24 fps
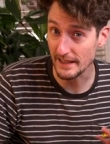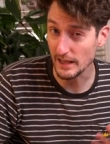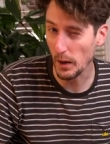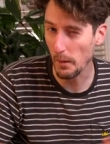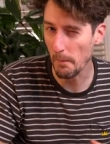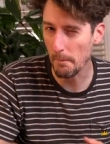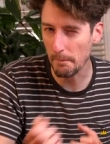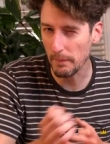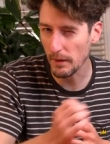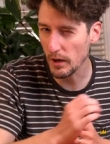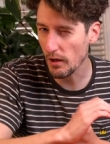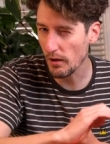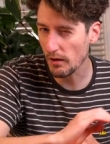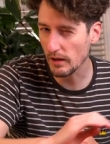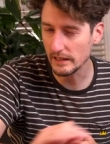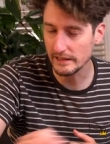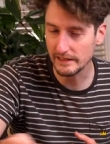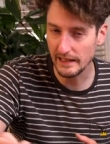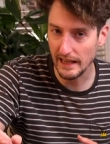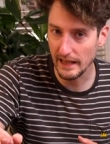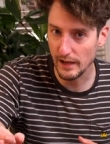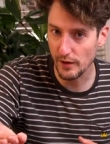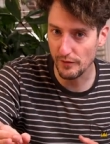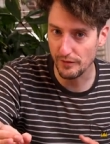You know, block a
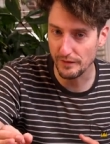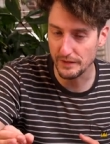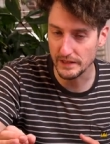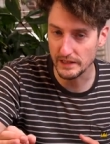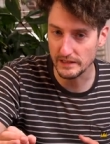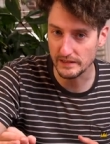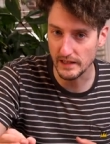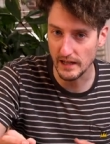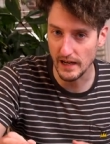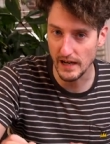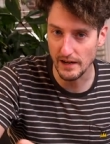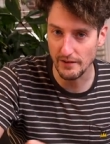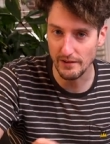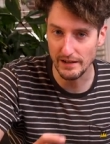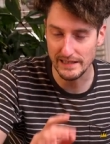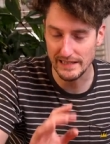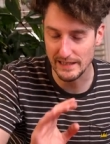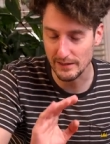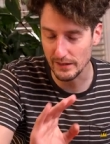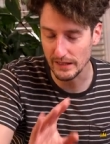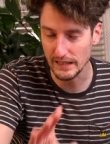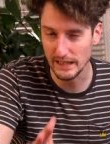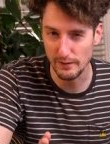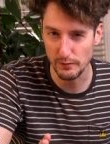day off in the diary,
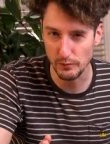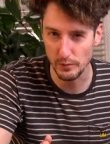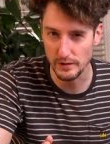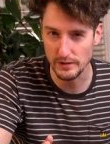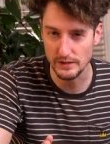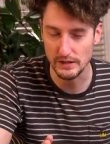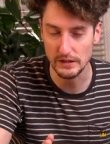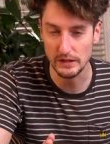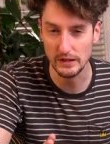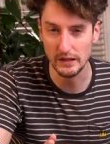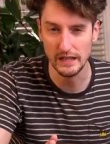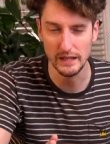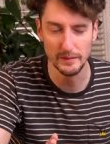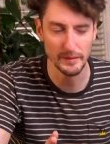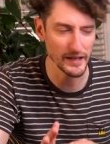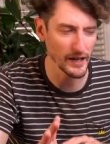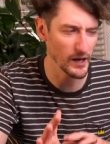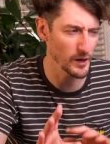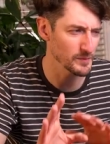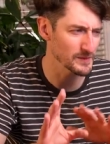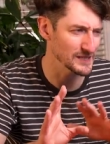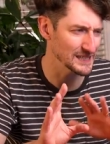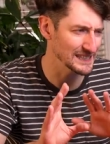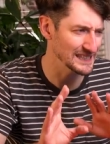tell your loved ones you're not going to be
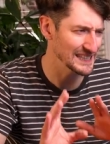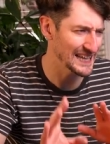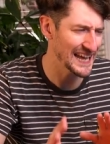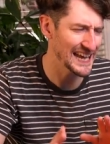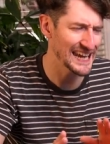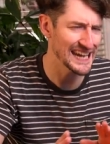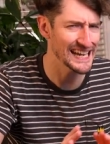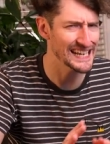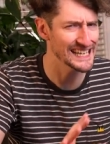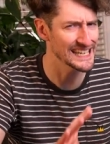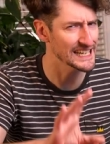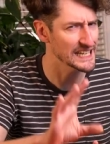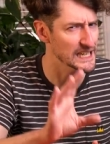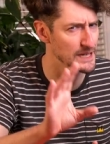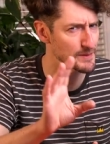home till late and you're